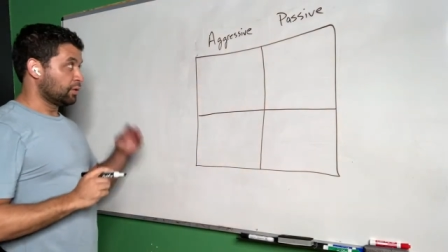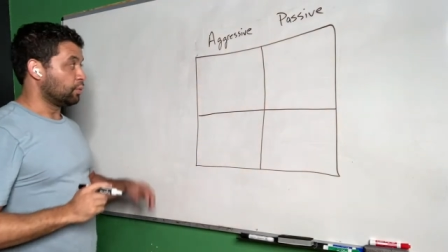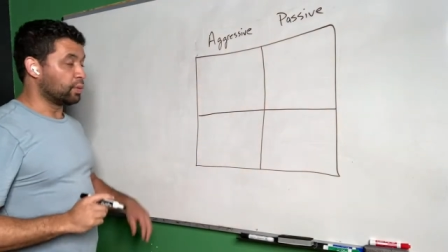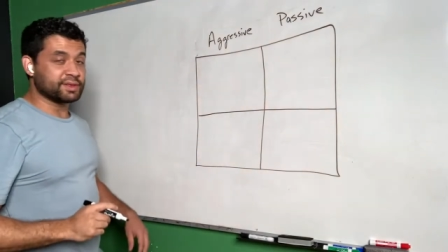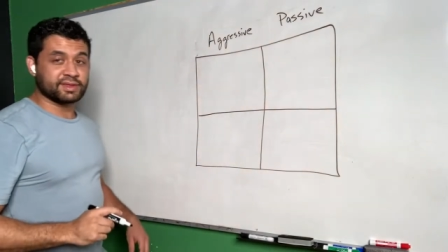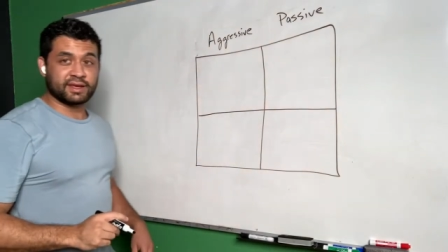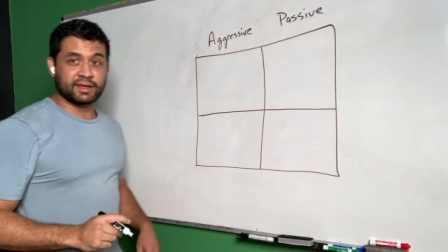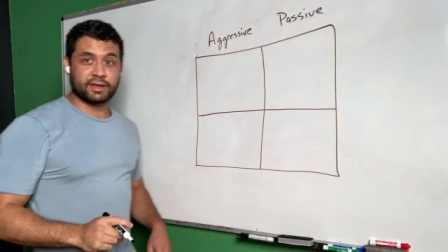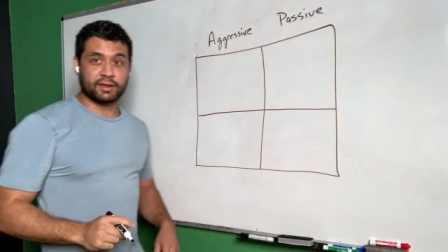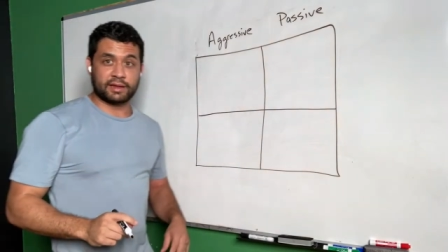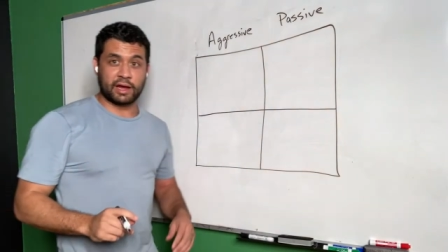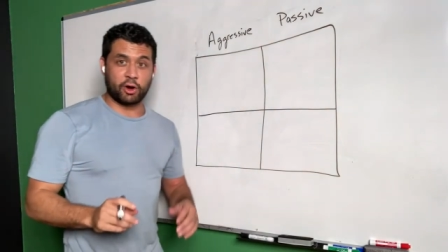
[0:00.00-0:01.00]
One
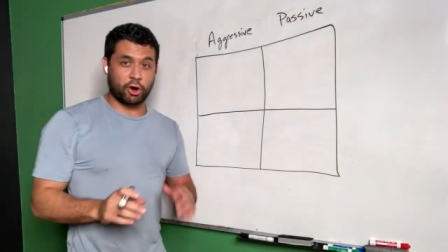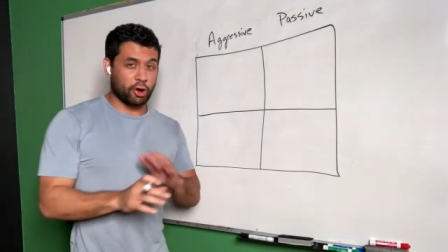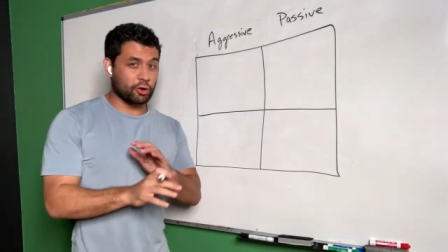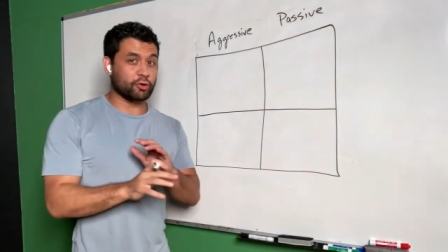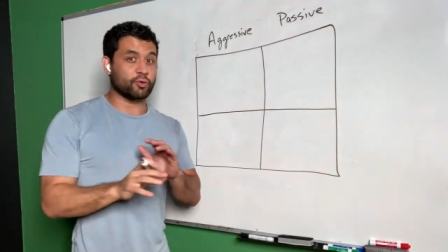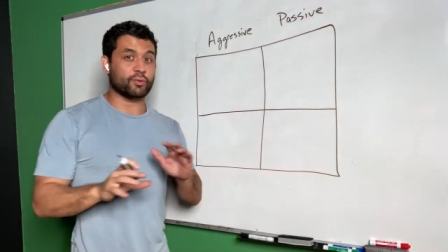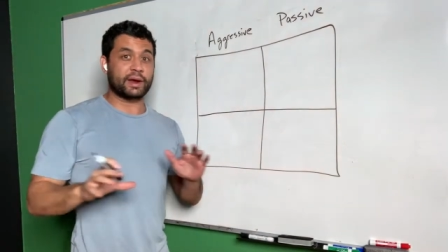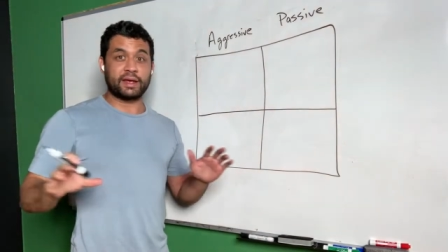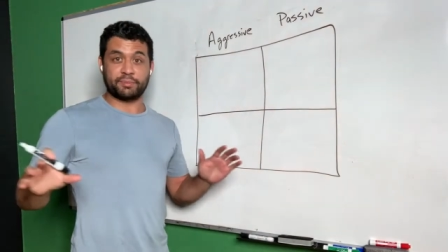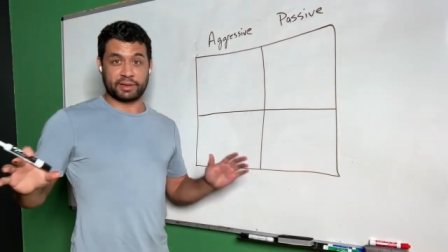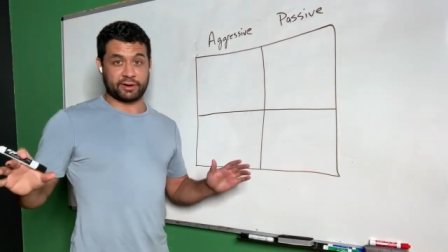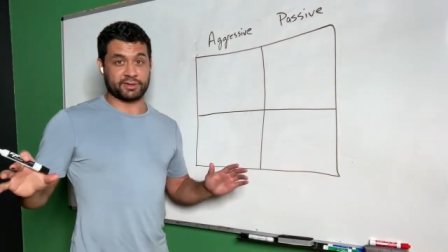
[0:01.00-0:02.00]
thing that all
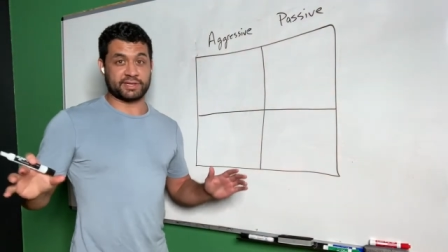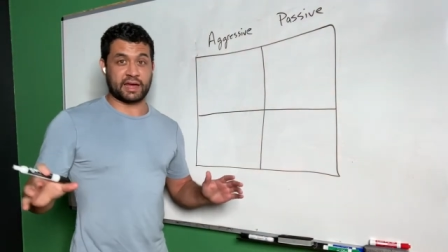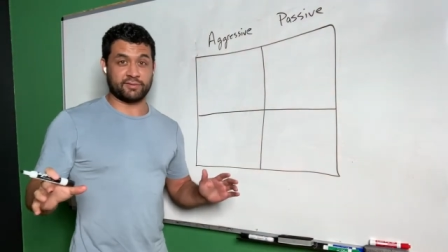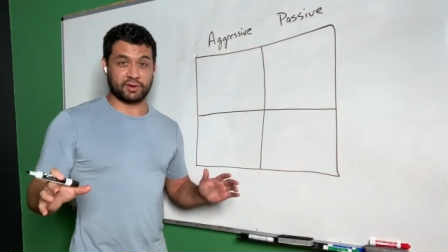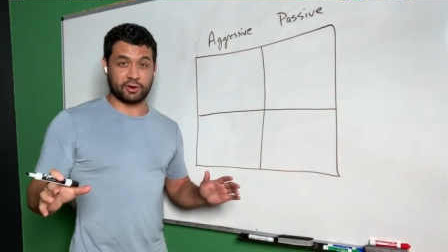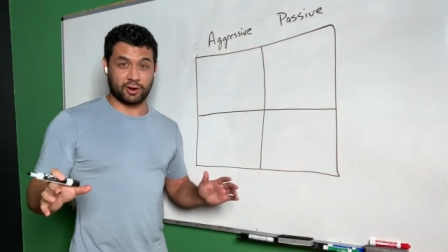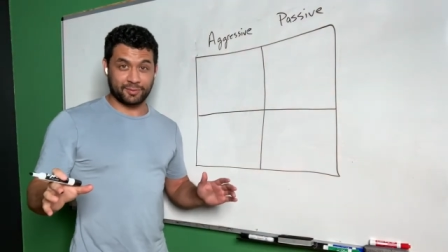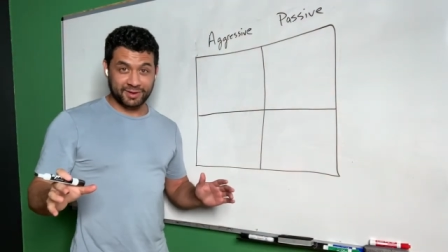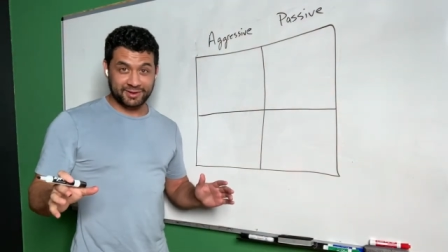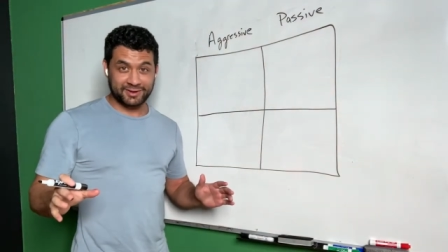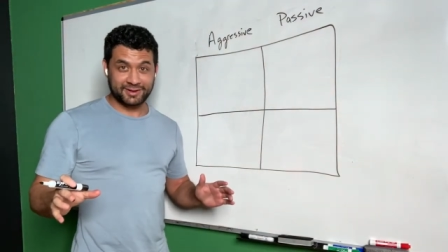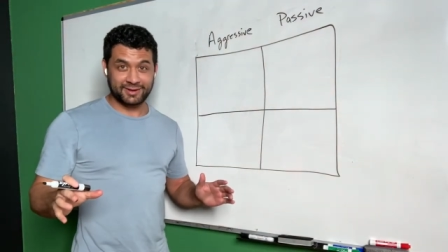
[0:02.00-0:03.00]
great players have in
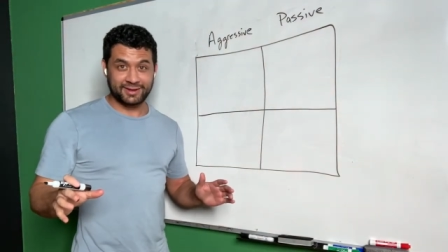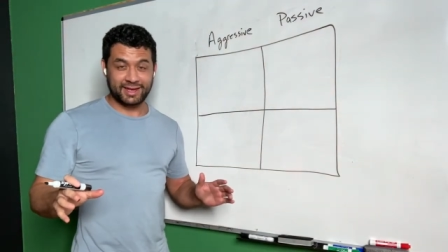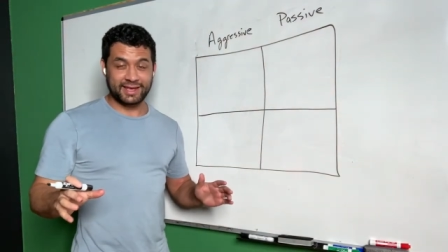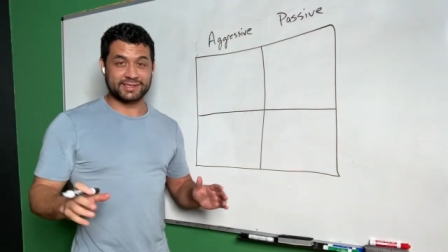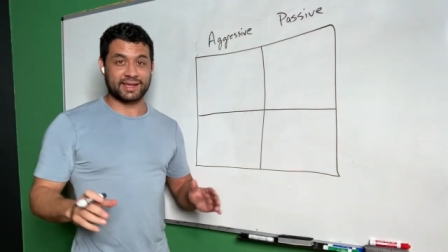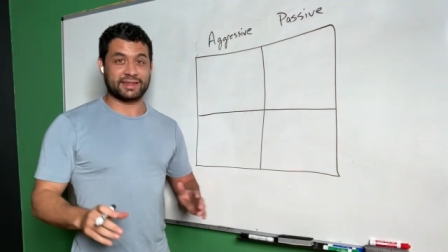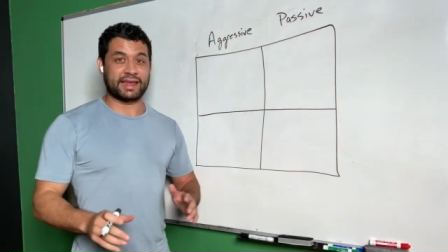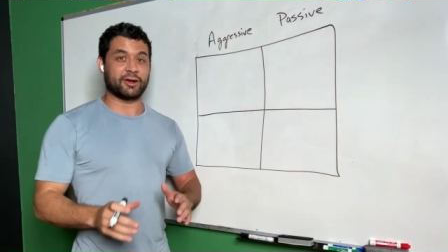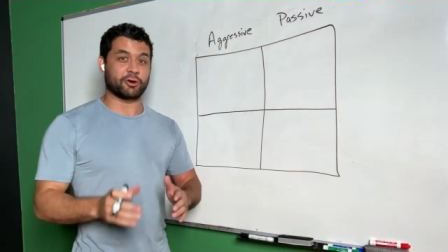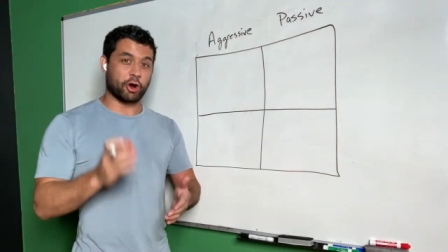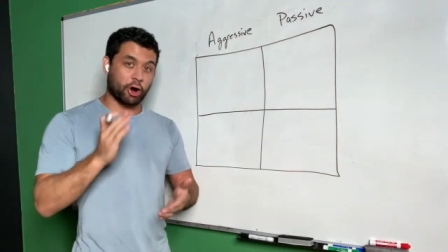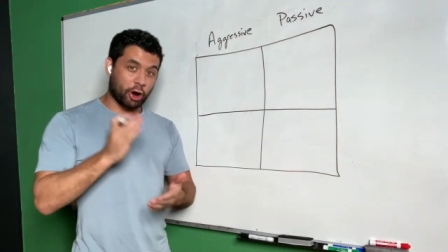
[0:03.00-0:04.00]
common is that they
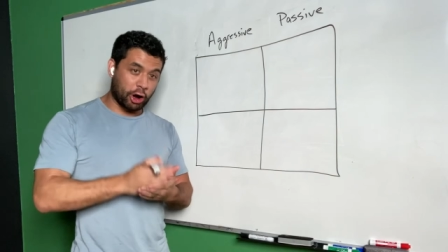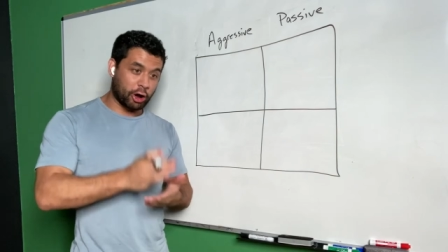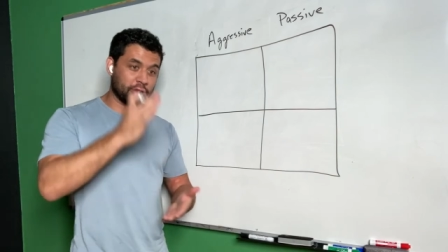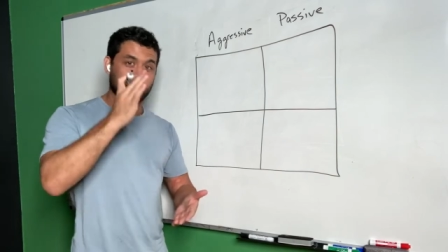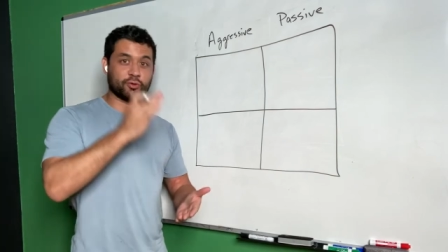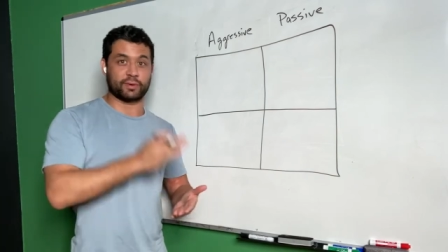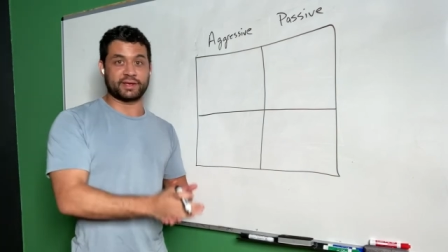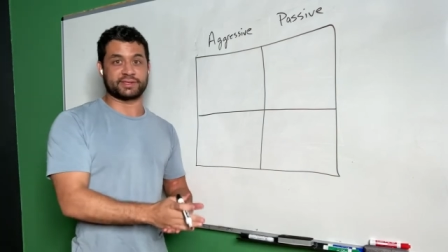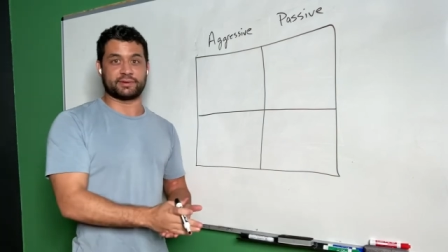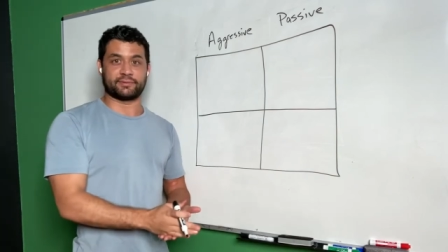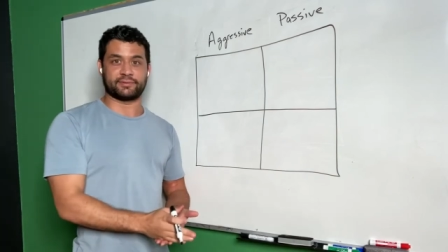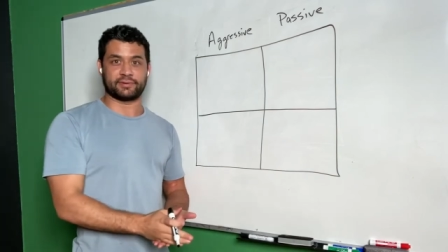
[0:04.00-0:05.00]
are all
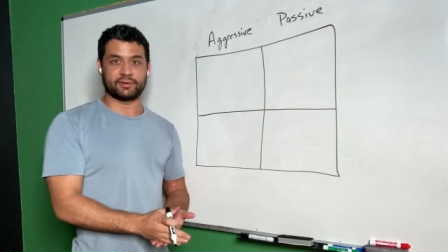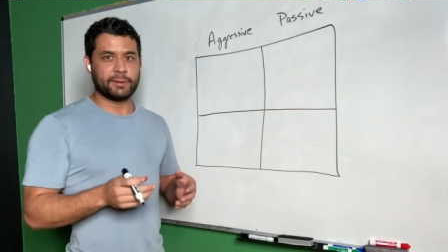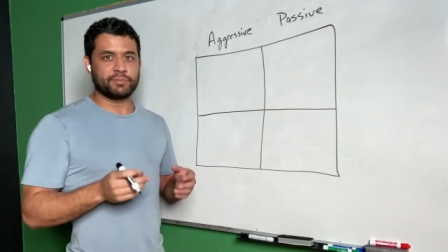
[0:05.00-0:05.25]
aggressive.